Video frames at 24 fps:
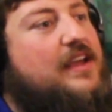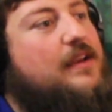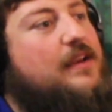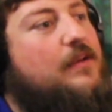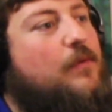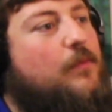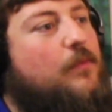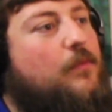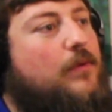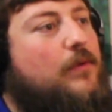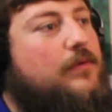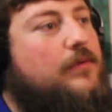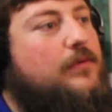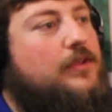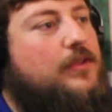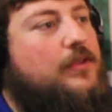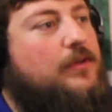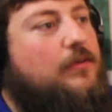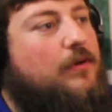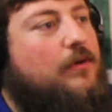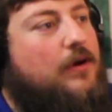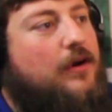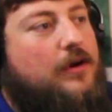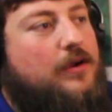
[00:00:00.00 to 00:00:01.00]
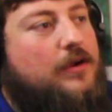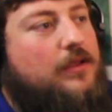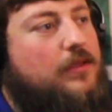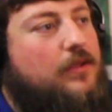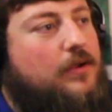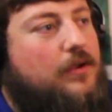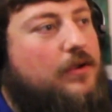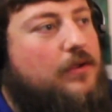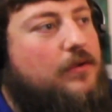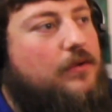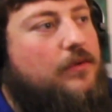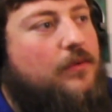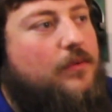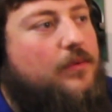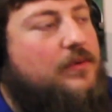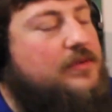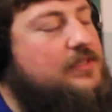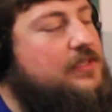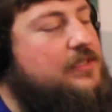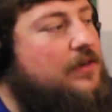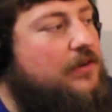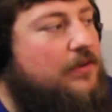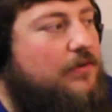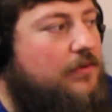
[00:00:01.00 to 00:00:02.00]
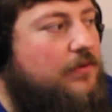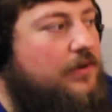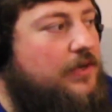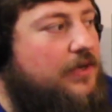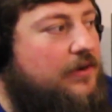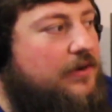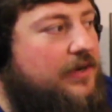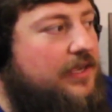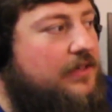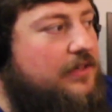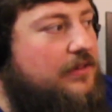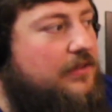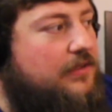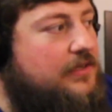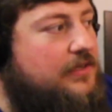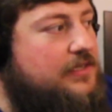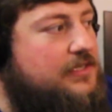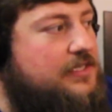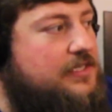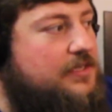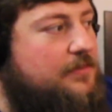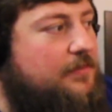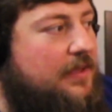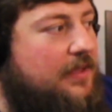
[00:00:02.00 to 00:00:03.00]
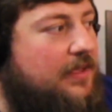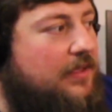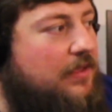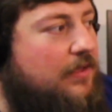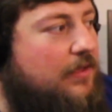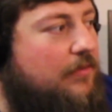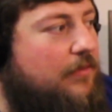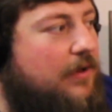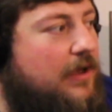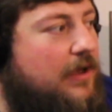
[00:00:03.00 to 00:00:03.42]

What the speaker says: And are you always going to go to your in-laws to bail you